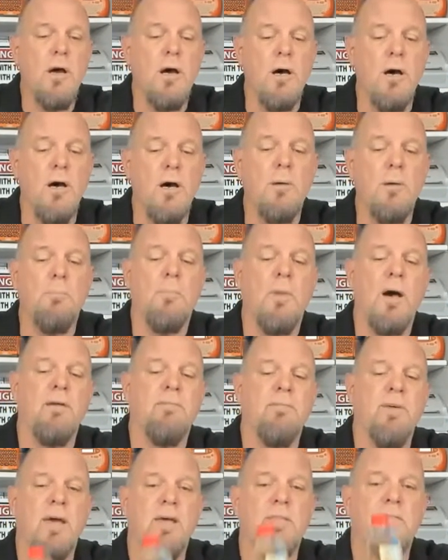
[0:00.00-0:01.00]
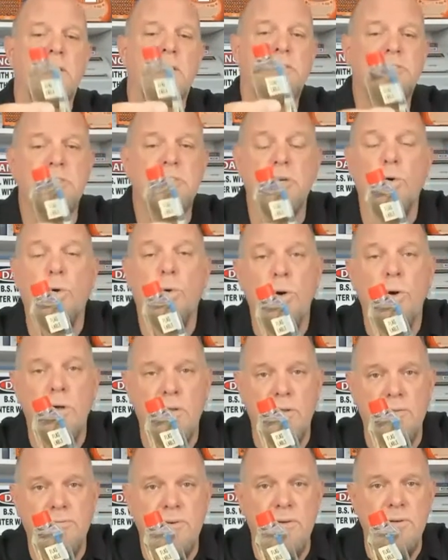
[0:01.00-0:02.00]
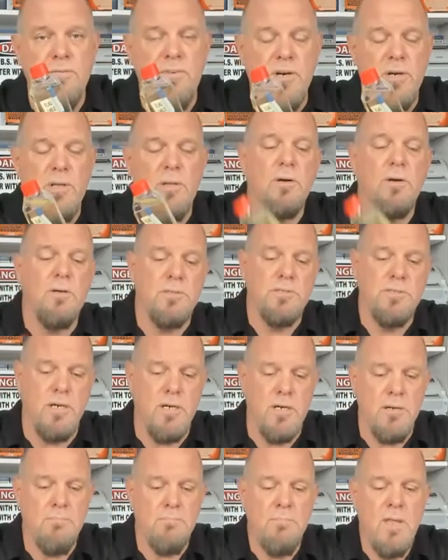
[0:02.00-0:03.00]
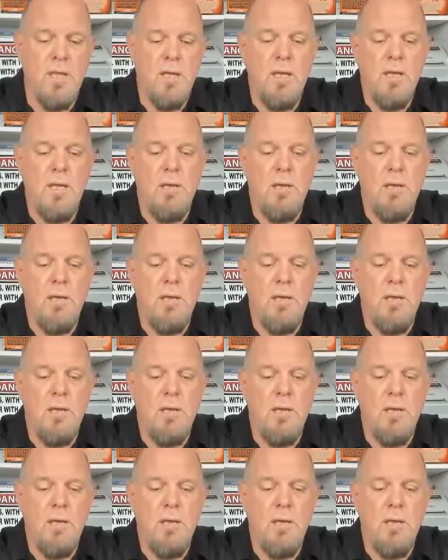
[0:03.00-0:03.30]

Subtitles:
I've had this in oil for a very long time.